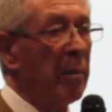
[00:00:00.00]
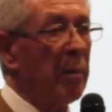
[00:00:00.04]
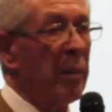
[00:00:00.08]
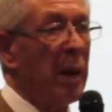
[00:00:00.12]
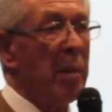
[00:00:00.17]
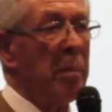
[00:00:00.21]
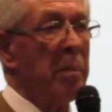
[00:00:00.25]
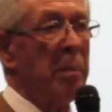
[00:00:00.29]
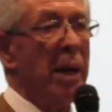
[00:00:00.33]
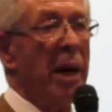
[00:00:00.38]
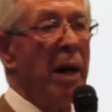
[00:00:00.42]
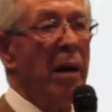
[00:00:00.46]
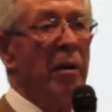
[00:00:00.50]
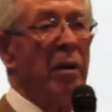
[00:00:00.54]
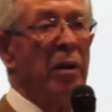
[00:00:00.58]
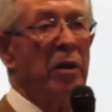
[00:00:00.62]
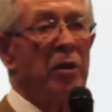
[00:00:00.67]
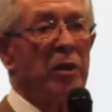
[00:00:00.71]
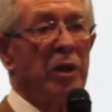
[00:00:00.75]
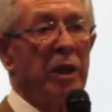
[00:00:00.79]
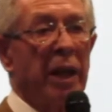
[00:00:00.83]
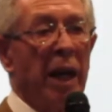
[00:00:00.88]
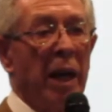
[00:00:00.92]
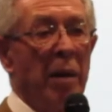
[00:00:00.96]
my
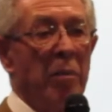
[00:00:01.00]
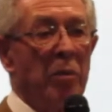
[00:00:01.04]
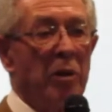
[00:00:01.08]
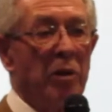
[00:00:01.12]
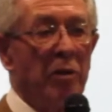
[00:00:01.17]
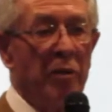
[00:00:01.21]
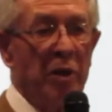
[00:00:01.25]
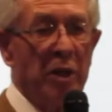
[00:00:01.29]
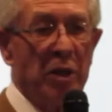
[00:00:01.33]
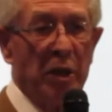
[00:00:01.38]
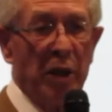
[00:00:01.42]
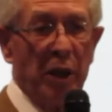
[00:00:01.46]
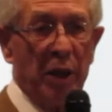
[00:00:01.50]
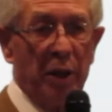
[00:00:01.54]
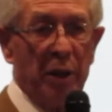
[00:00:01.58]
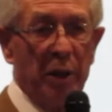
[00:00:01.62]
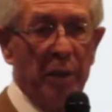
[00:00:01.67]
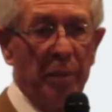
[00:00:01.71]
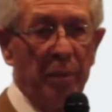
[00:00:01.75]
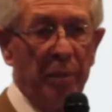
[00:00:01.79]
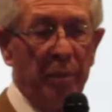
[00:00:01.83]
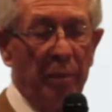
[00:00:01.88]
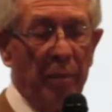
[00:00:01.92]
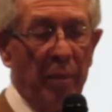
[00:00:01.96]
parents came to visit
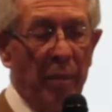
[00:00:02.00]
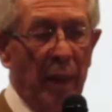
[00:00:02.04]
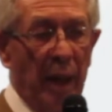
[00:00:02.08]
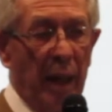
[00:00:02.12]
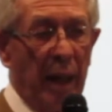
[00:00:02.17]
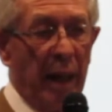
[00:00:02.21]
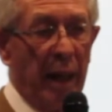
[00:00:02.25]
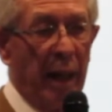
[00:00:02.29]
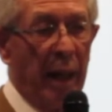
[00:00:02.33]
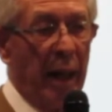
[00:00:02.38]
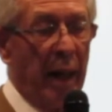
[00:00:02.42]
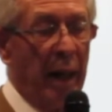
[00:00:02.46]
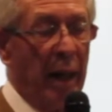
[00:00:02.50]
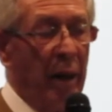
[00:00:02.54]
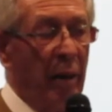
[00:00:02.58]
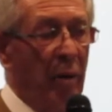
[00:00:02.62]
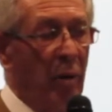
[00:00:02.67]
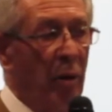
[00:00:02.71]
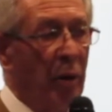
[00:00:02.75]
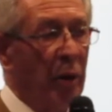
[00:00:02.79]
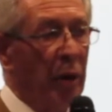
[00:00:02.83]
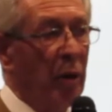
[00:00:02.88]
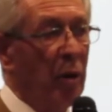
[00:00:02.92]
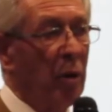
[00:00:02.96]
and
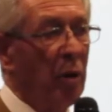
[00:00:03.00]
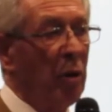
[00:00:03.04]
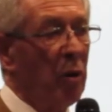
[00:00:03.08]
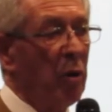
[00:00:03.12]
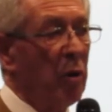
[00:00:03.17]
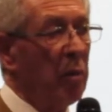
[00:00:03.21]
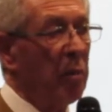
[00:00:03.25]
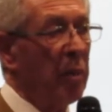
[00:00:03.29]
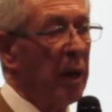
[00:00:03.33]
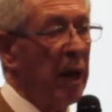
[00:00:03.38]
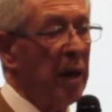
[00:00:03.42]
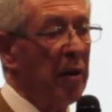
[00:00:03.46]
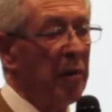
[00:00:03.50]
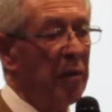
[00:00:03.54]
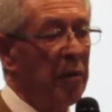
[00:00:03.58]
although my